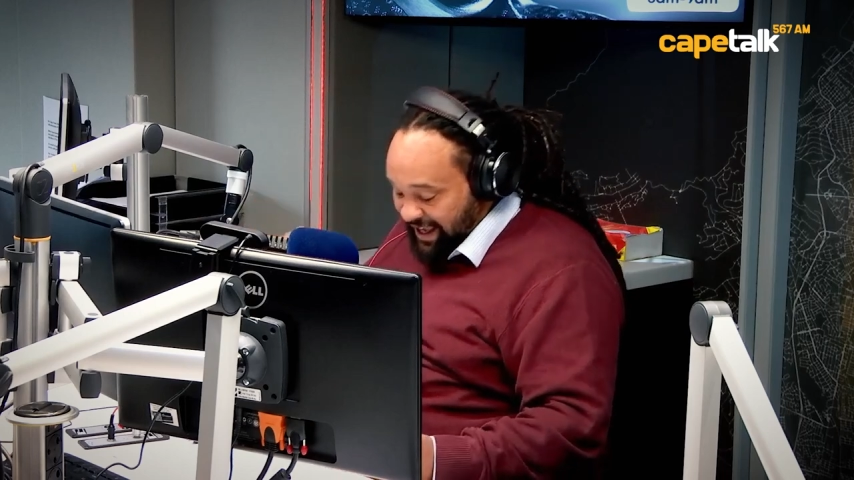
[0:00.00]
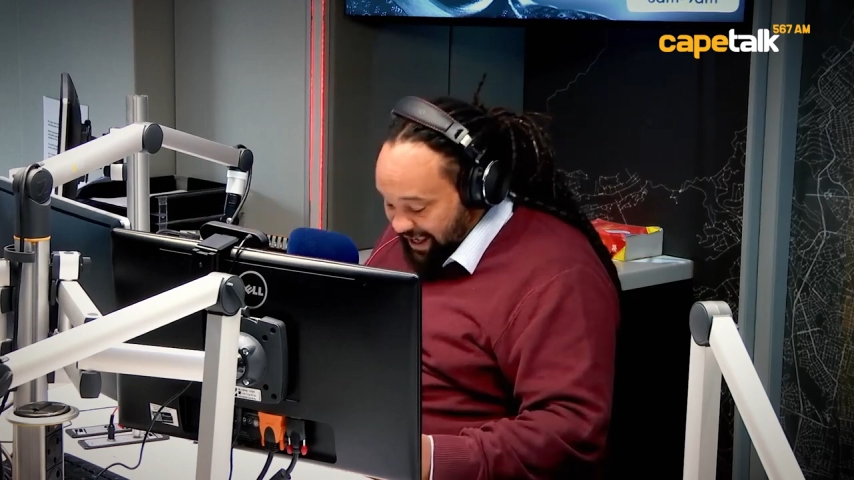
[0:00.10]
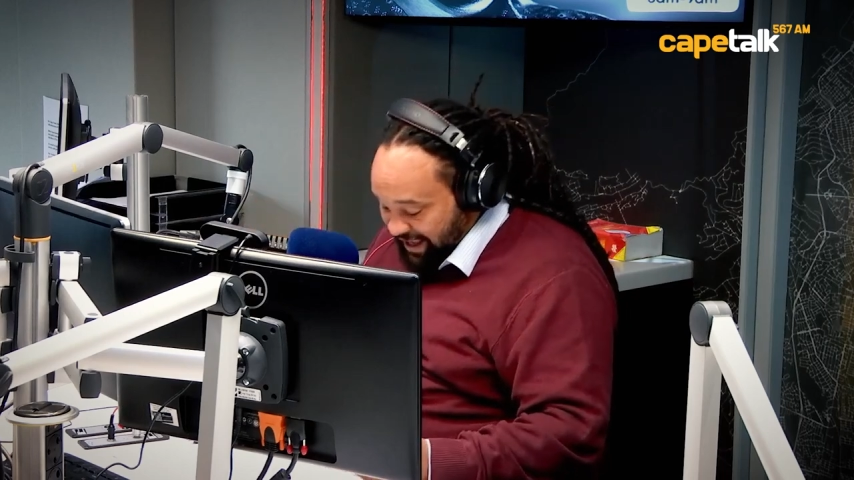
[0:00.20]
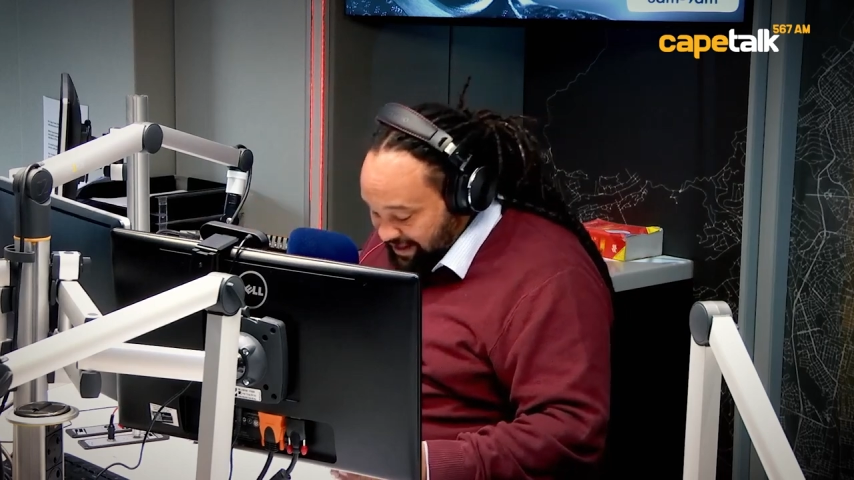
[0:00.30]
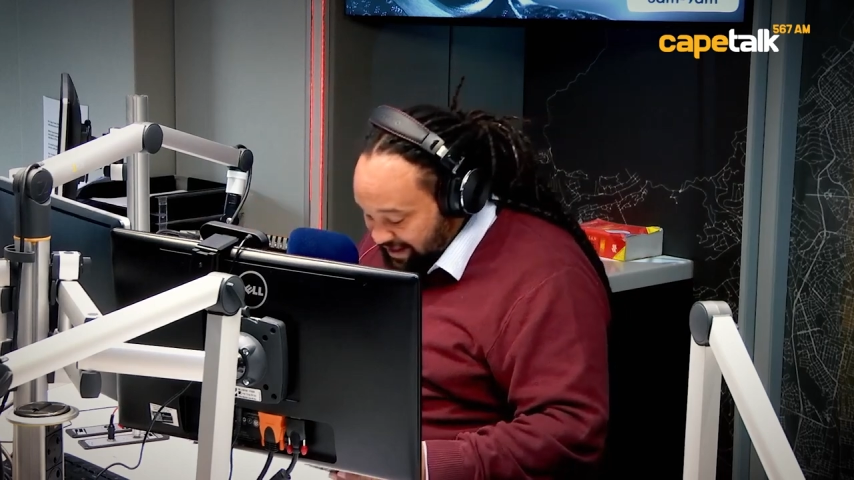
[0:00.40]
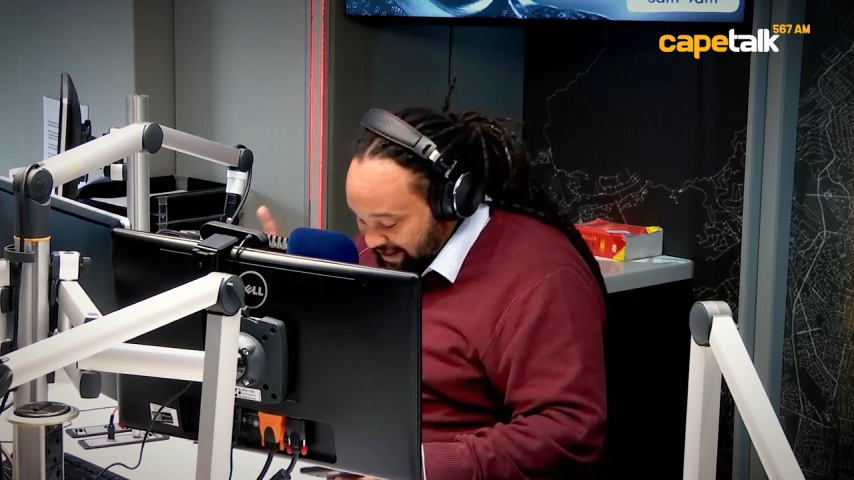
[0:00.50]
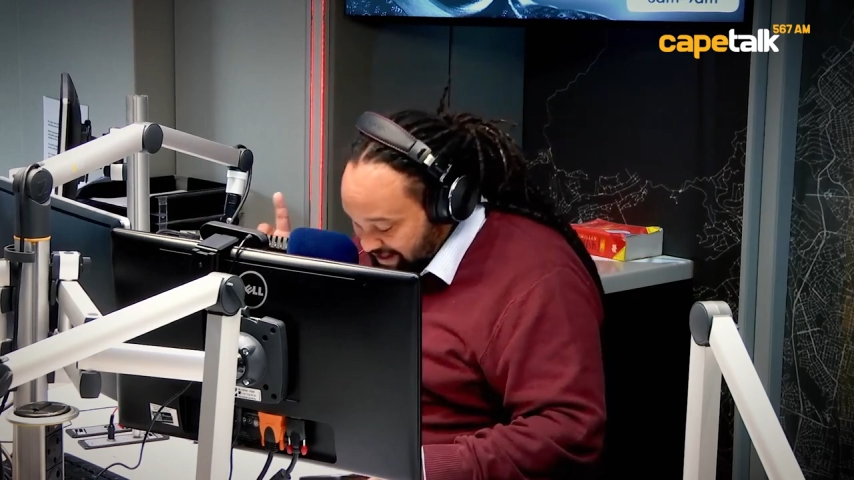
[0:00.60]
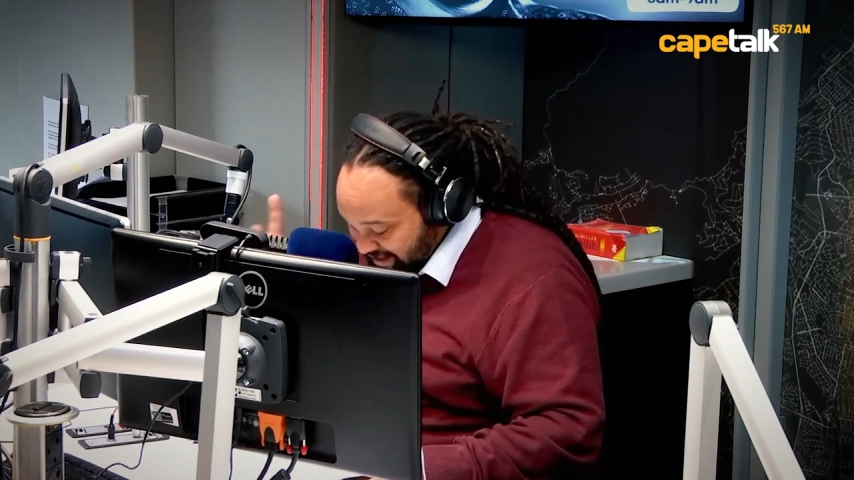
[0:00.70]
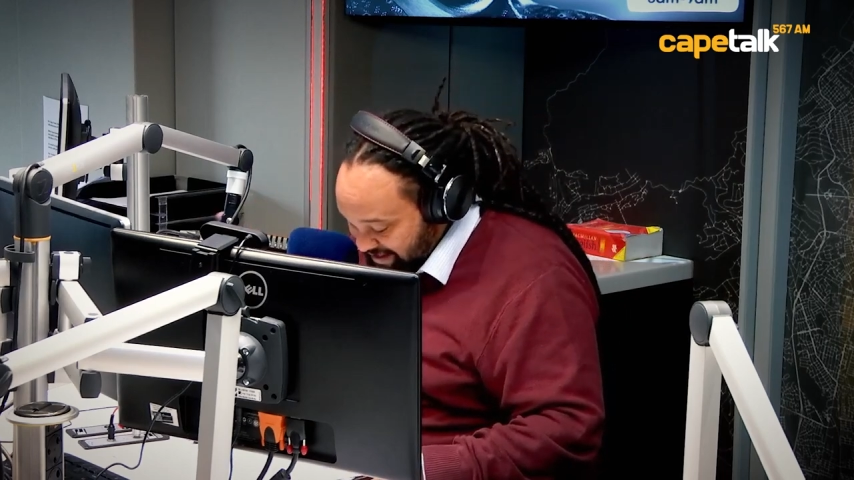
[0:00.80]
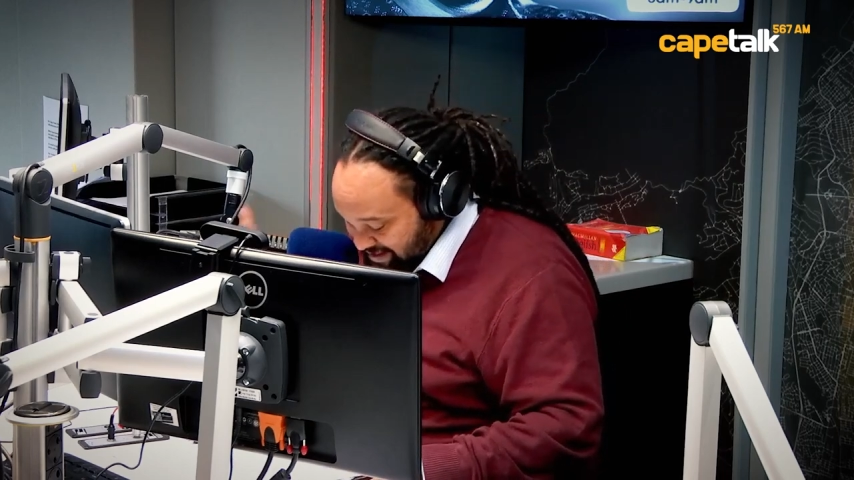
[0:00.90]
in
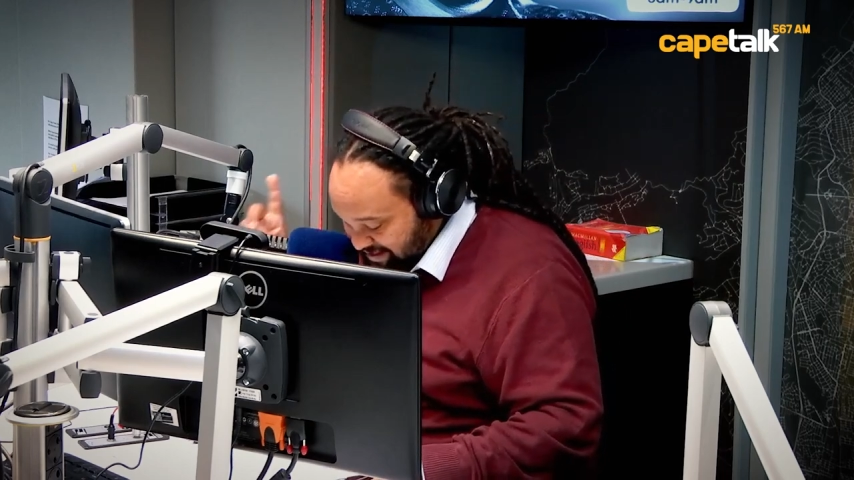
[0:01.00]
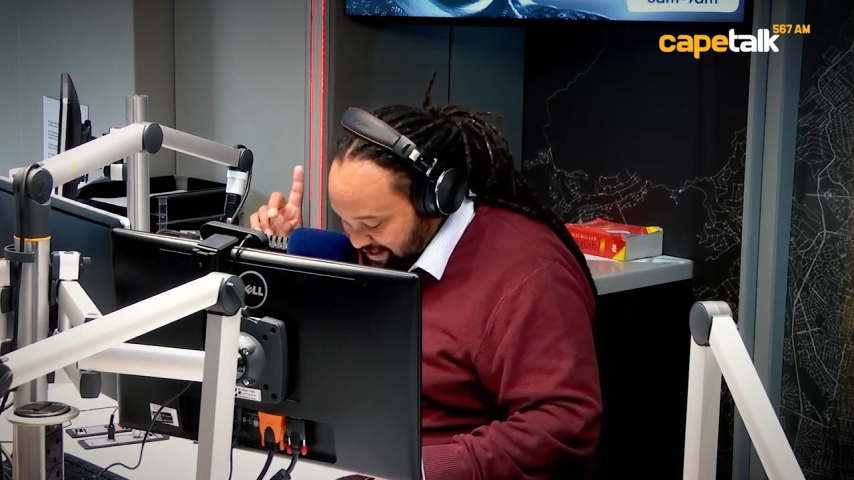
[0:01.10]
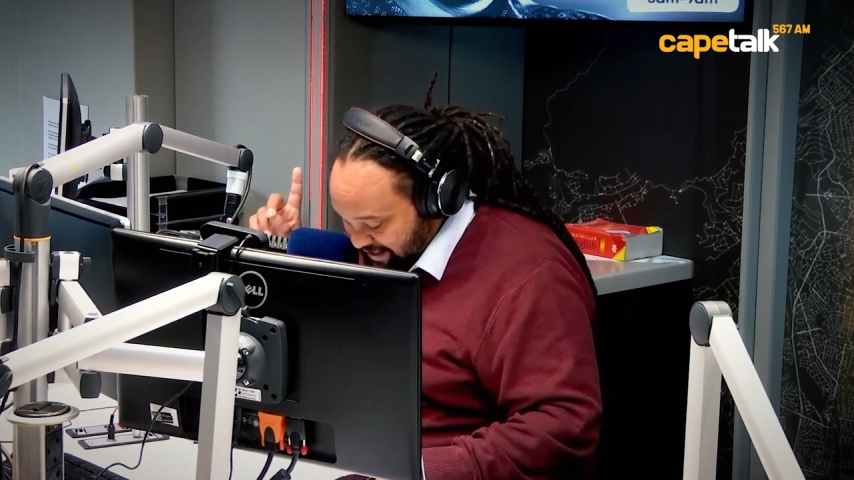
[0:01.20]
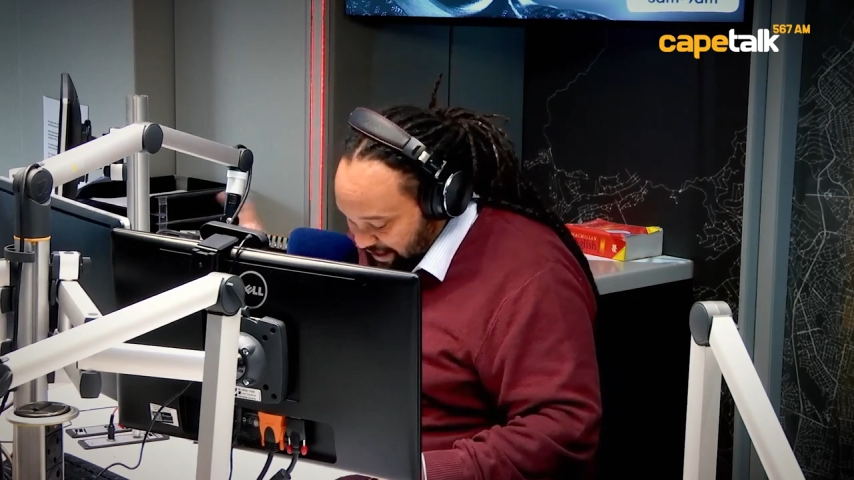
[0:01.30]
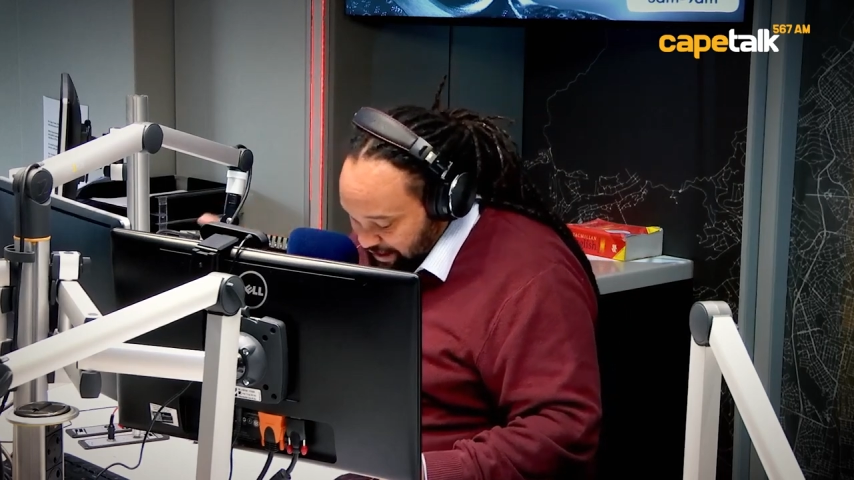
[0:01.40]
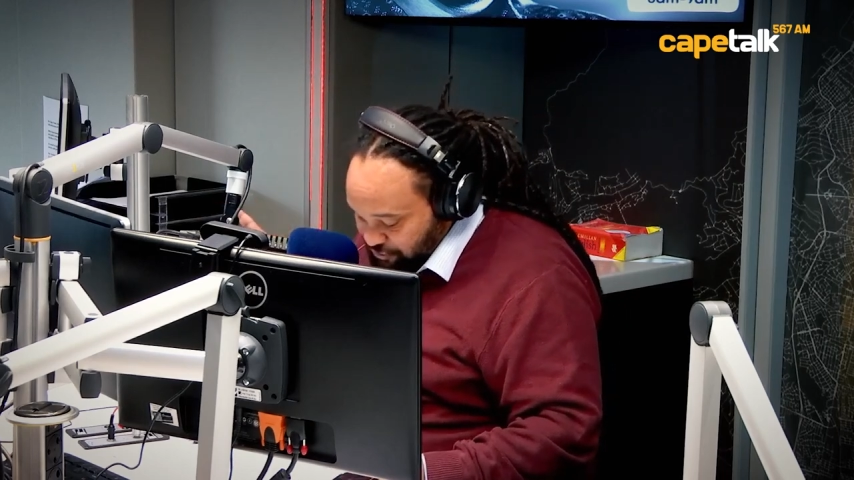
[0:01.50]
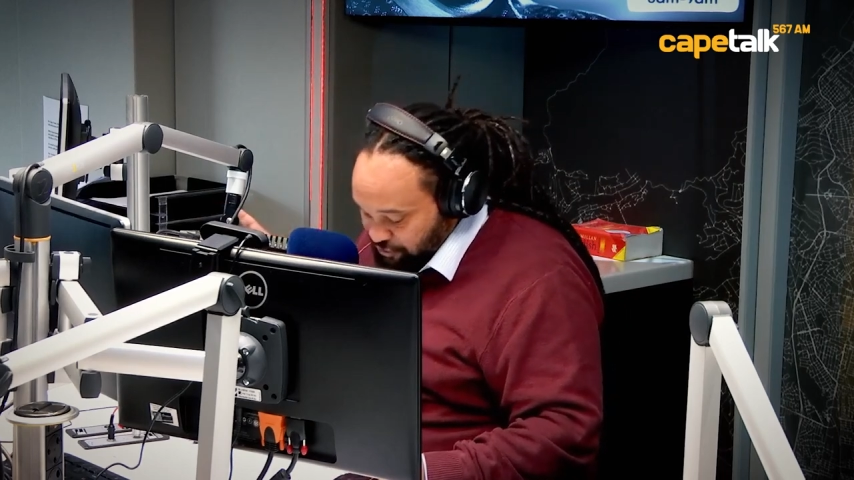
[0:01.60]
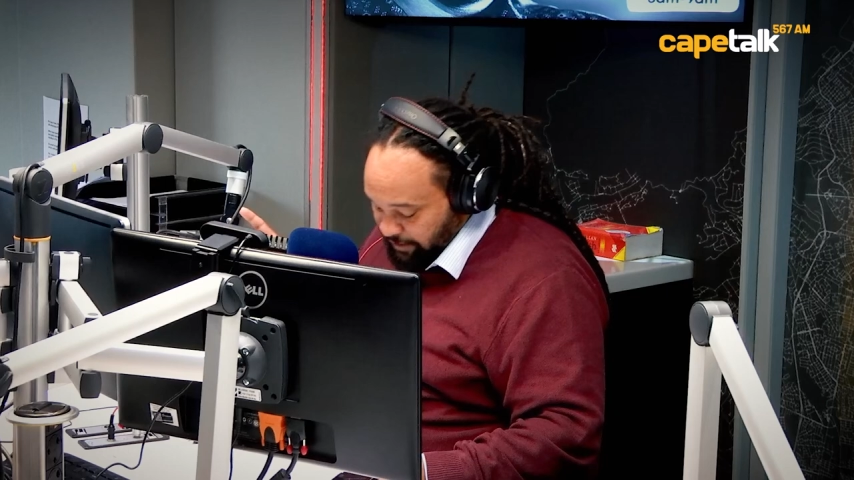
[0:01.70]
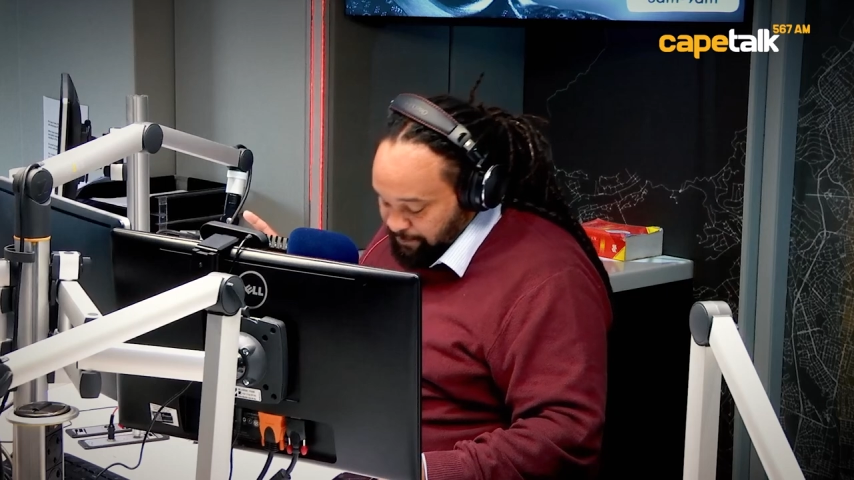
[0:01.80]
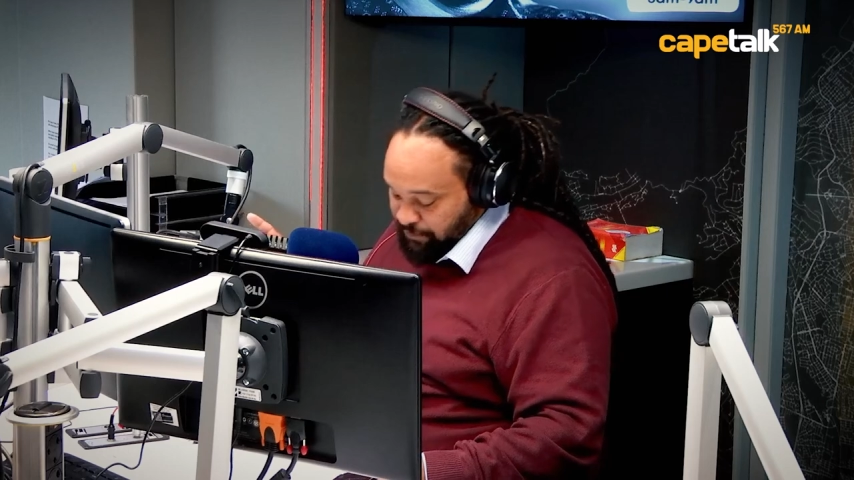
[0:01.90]
this
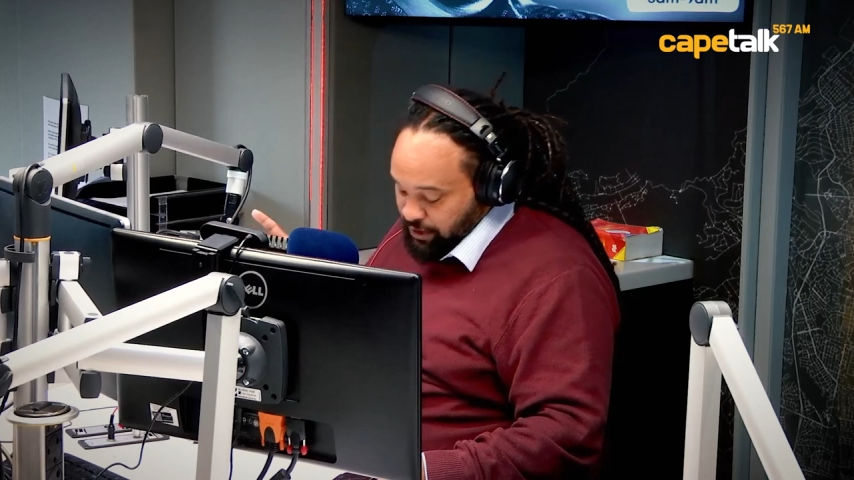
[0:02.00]
country.